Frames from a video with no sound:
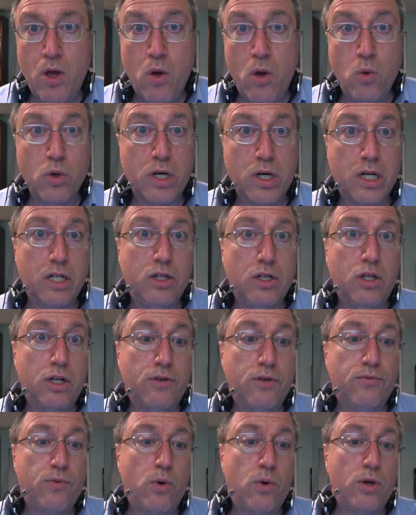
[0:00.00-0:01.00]
We're going to
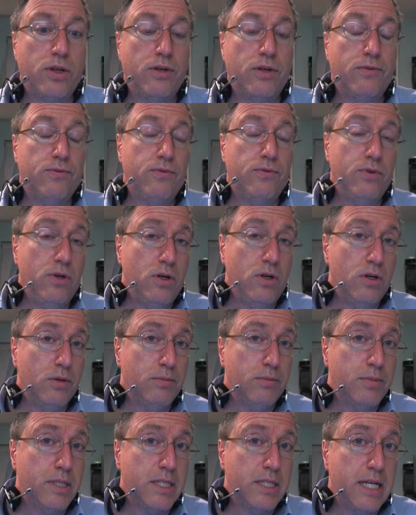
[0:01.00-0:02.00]
look for the
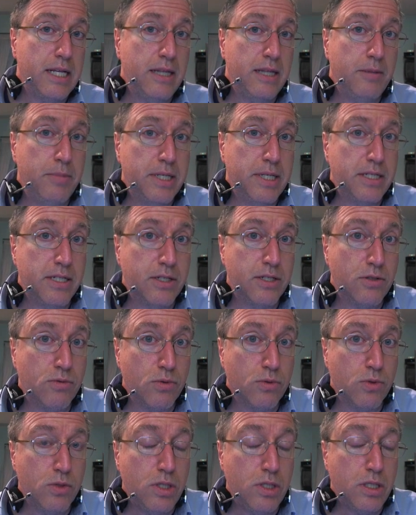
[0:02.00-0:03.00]
verbs in the business
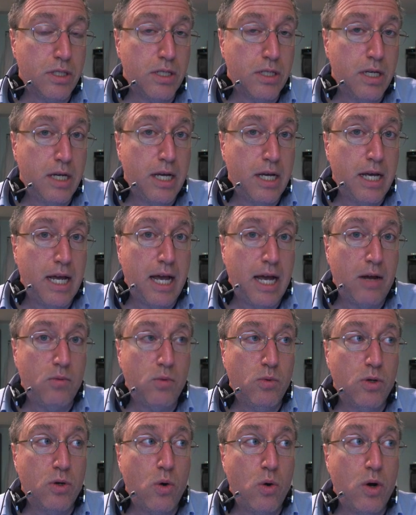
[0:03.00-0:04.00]
rules, and
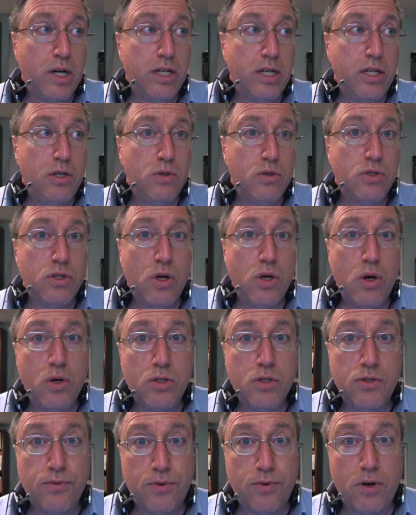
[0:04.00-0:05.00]
we're going to use
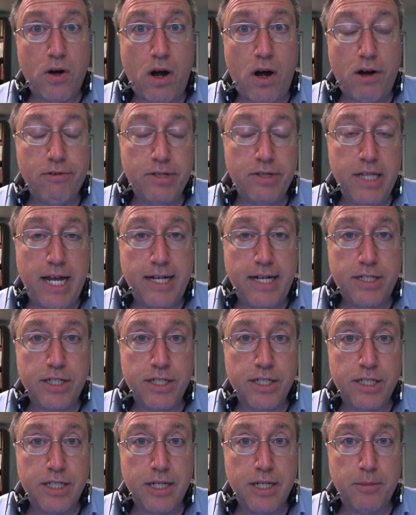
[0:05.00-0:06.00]
those for our
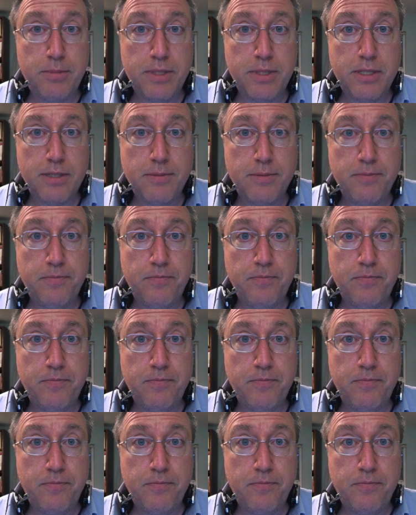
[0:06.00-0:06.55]
relationships.